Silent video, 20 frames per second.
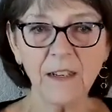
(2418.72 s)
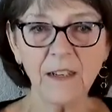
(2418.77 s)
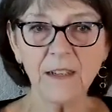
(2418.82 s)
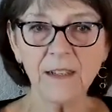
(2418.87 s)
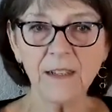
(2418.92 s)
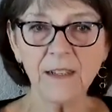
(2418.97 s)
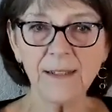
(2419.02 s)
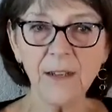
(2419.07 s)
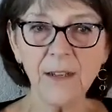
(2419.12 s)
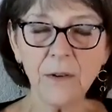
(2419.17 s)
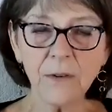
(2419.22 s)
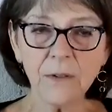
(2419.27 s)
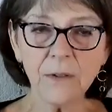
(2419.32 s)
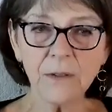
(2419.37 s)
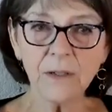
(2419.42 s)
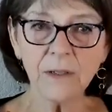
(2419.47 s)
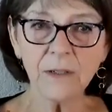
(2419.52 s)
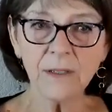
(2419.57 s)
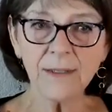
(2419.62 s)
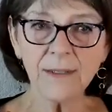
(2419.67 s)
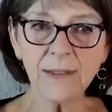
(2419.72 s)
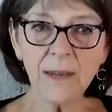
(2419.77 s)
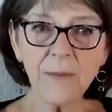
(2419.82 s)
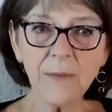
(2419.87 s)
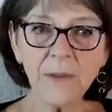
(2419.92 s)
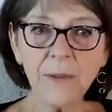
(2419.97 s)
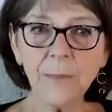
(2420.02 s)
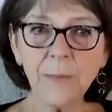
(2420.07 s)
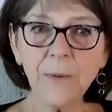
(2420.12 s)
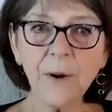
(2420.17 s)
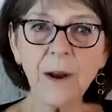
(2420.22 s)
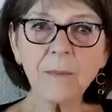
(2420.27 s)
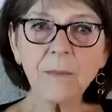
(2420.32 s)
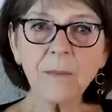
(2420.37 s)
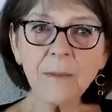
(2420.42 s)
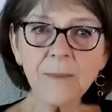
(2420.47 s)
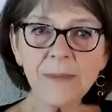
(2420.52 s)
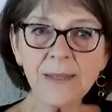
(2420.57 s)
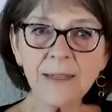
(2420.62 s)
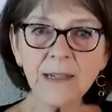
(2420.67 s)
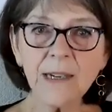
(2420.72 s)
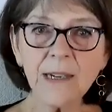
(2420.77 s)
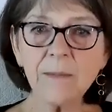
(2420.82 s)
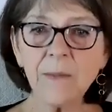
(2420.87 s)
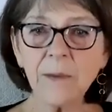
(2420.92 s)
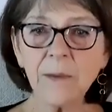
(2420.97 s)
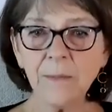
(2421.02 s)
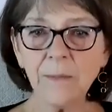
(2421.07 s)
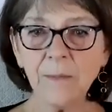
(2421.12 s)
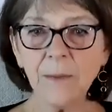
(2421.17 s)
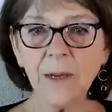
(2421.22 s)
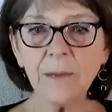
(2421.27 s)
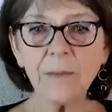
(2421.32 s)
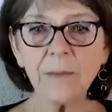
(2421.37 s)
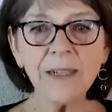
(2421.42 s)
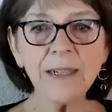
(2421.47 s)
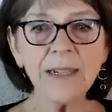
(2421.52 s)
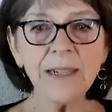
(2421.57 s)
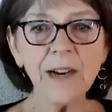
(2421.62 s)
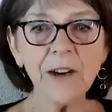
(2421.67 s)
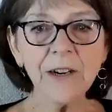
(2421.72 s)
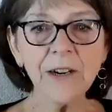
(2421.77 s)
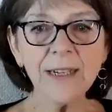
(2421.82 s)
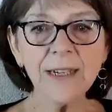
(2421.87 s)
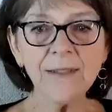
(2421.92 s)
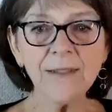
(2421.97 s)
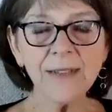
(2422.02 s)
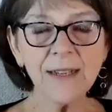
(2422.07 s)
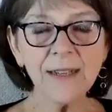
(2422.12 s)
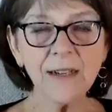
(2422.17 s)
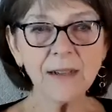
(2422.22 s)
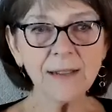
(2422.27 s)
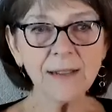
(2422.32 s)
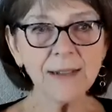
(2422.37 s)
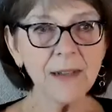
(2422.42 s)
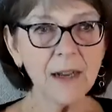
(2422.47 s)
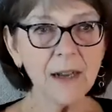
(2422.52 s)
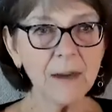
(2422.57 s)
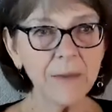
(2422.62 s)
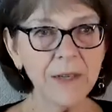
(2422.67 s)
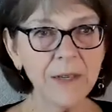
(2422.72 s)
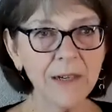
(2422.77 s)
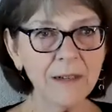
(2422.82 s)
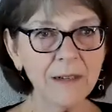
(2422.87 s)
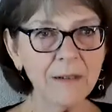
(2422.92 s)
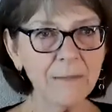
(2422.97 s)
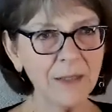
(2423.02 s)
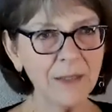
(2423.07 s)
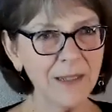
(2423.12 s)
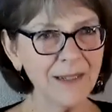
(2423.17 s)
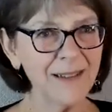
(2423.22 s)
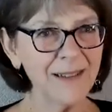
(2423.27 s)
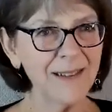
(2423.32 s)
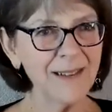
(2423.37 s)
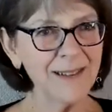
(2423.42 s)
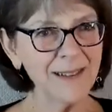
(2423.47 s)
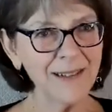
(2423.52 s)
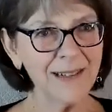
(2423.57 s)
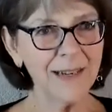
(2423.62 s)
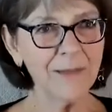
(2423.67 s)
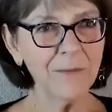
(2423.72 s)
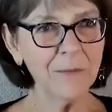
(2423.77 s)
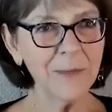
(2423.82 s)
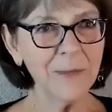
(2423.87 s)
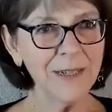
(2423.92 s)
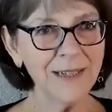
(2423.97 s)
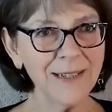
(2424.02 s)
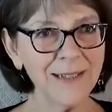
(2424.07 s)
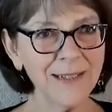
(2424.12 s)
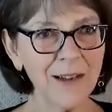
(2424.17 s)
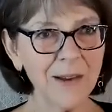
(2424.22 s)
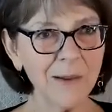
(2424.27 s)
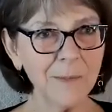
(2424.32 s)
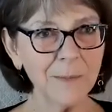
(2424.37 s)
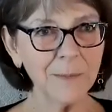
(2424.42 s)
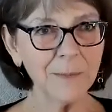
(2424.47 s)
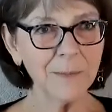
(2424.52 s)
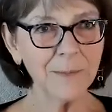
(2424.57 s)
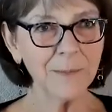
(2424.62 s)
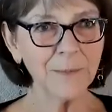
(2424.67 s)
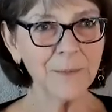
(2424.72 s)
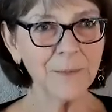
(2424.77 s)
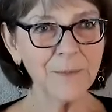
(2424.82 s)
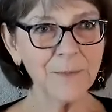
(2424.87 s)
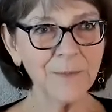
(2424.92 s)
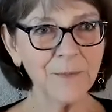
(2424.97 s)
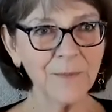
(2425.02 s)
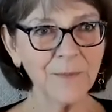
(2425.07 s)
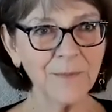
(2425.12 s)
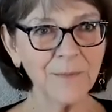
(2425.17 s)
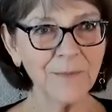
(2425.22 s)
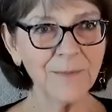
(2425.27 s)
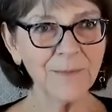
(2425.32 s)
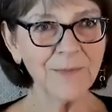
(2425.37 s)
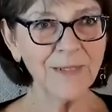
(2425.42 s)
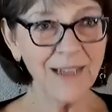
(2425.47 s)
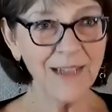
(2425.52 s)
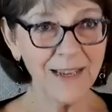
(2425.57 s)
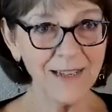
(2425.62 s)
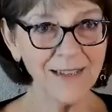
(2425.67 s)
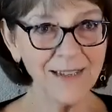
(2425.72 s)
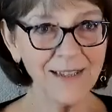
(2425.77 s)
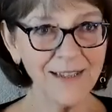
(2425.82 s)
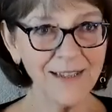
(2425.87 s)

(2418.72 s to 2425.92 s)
So some of the problems that come up in public narratives, and I'll stop here. Melissa, is it time for me to stop? Yes?